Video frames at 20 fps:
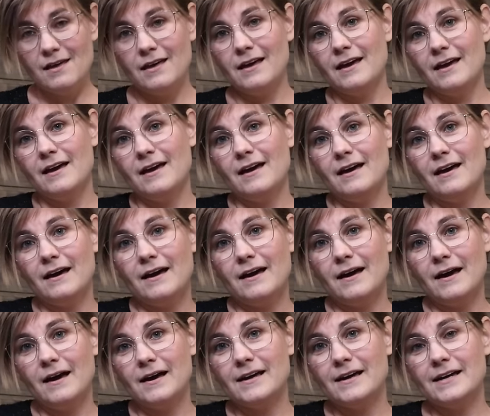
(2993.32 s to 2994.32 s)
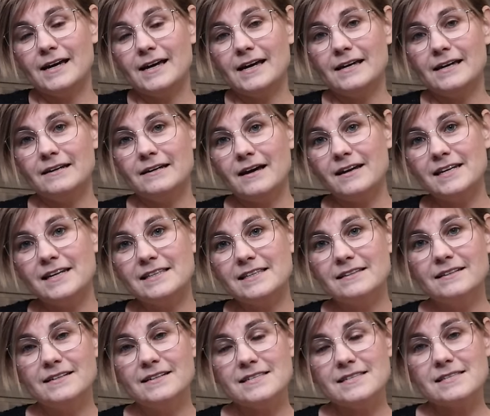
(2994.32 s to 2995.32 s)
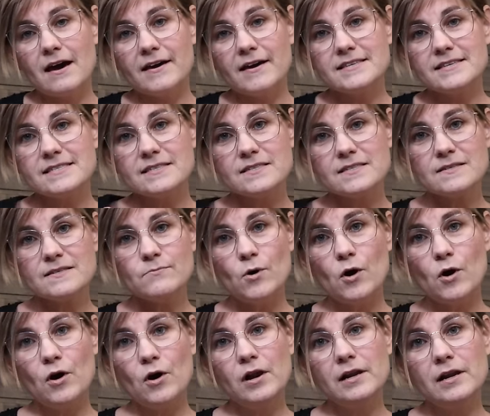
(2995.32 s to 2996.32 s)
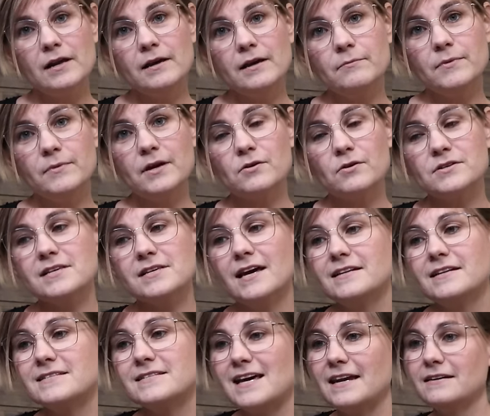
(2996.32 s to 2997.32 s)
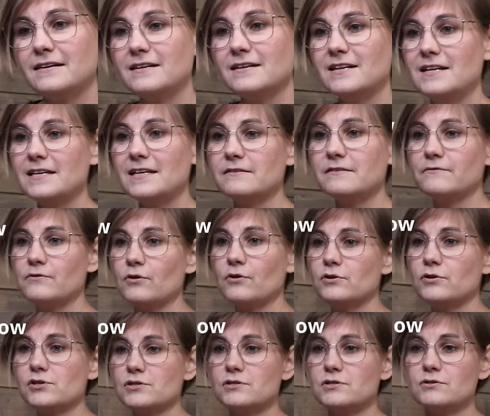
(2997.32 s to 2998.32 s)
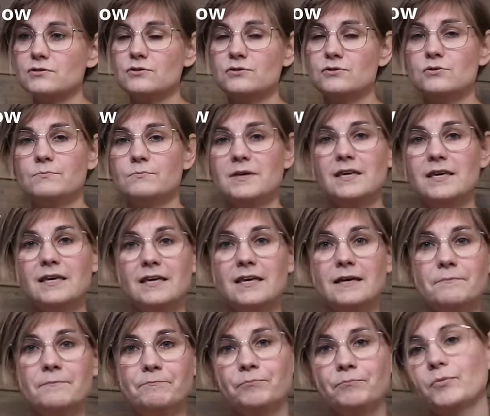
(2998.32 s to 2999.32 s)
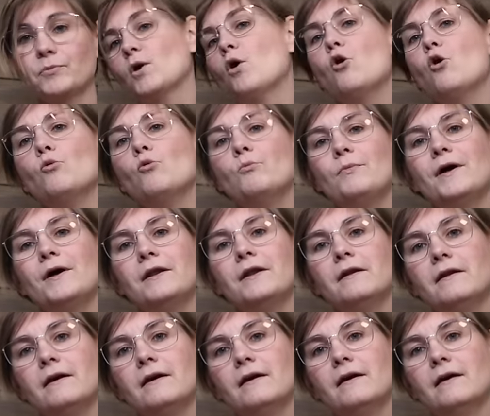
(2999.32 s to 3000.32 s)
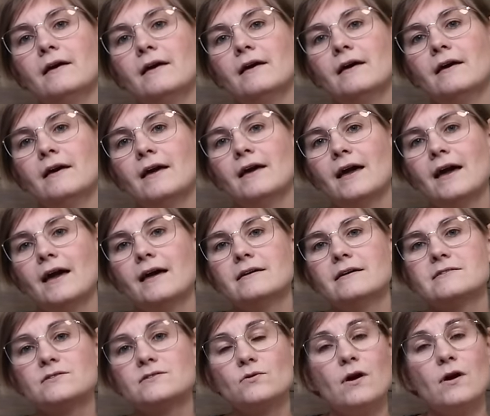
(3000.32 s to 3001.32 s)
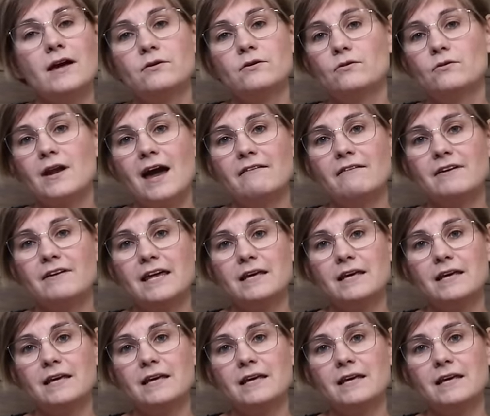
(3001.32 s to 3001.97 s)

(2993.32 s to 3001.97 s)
And I knitted the size small because I intended it for just to be open, and so I don't have any